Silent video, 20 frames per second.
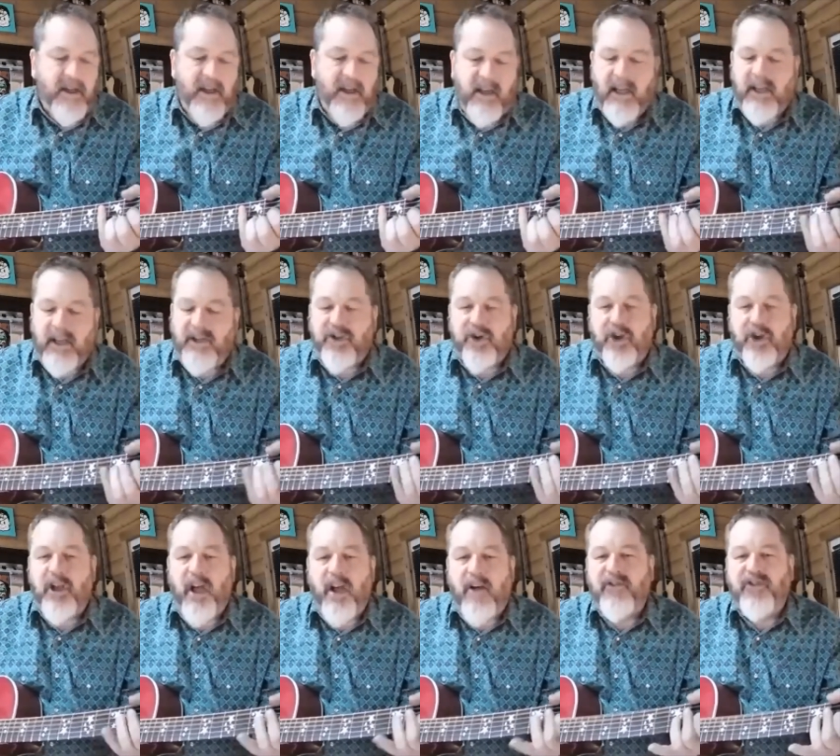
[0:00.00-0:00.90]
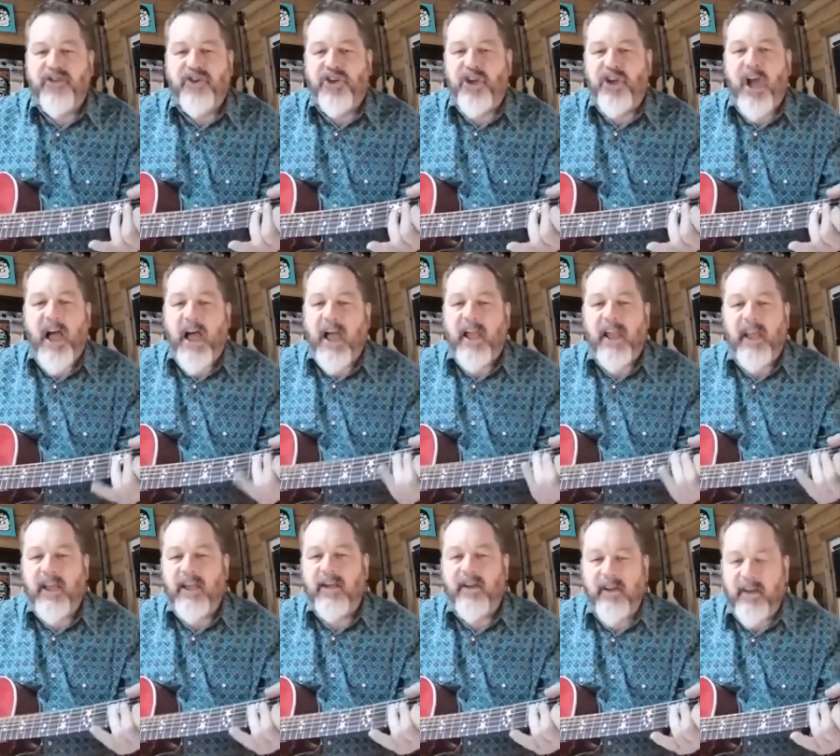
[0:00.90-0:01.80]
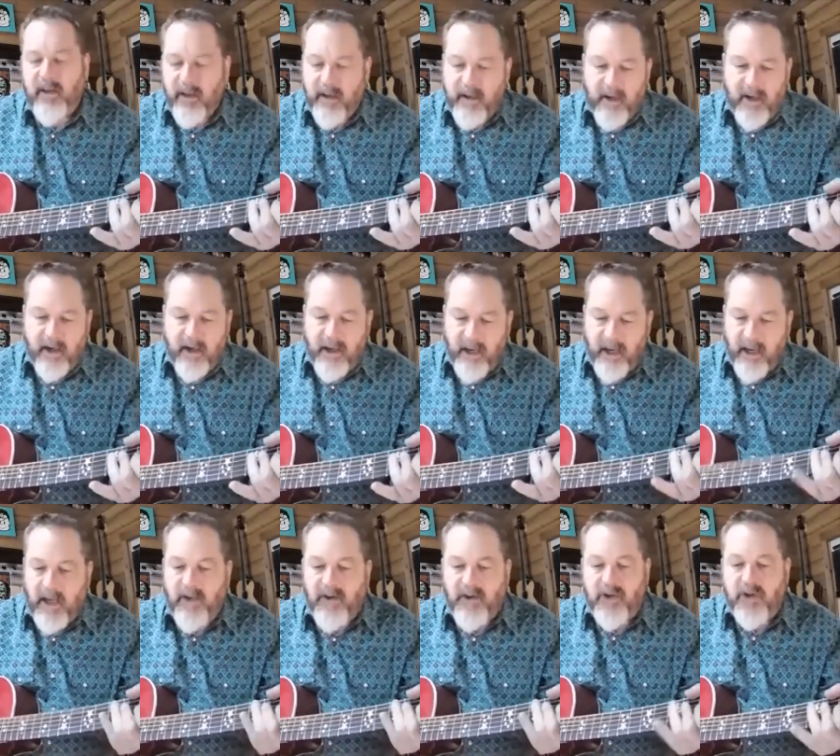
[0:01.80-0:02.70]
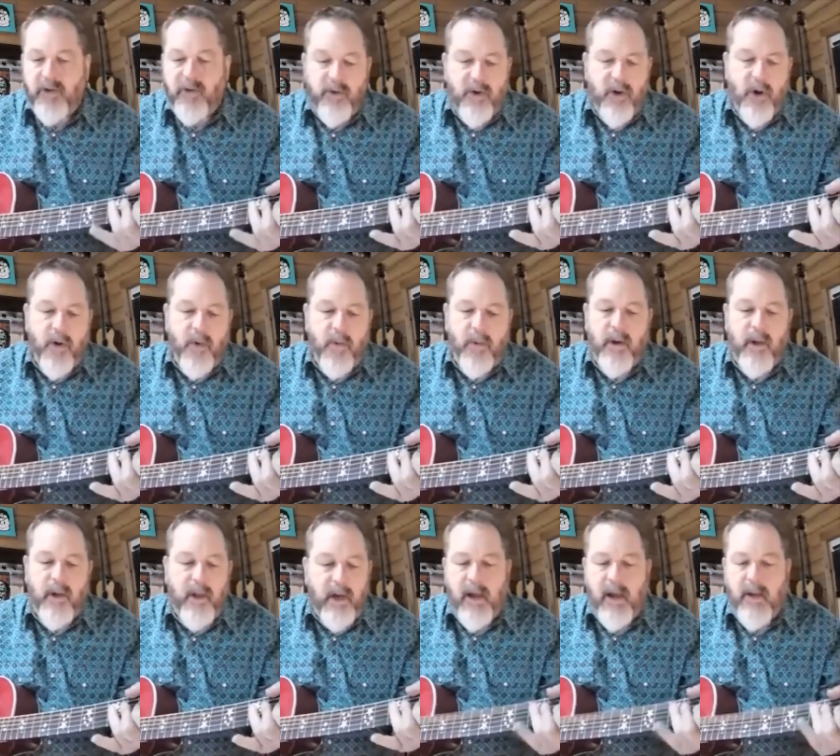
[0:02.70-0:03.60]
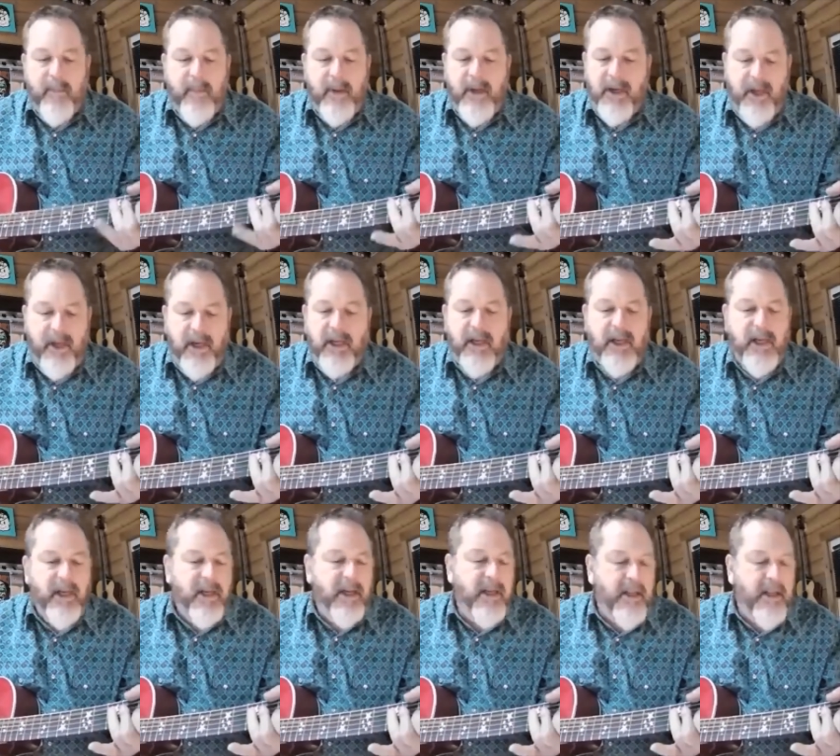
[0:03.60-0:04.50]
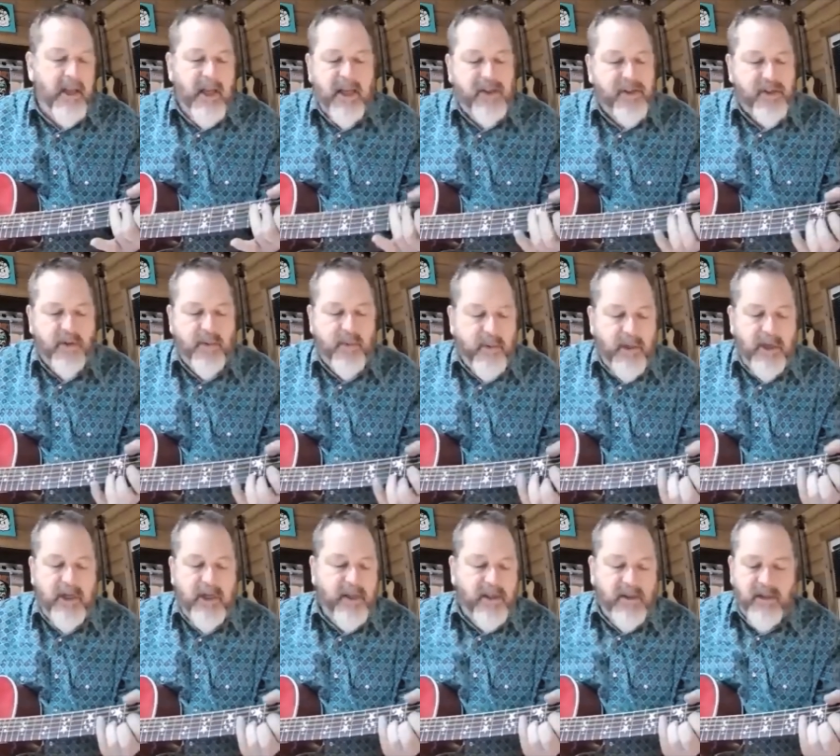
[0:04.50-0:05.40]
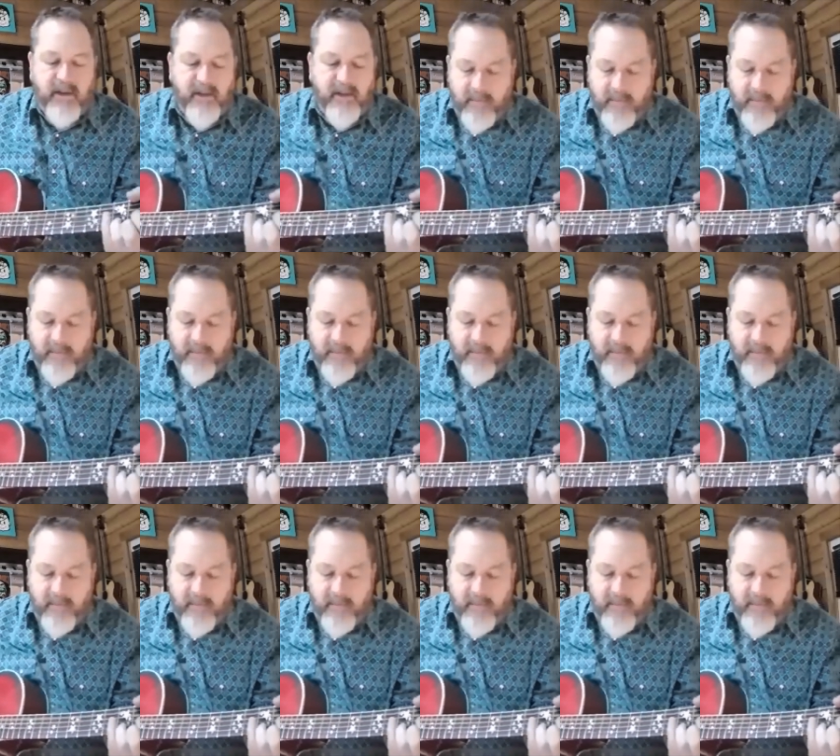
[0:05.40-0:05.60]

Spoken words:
let your love shine. And you'll know what I mean. That's the reason.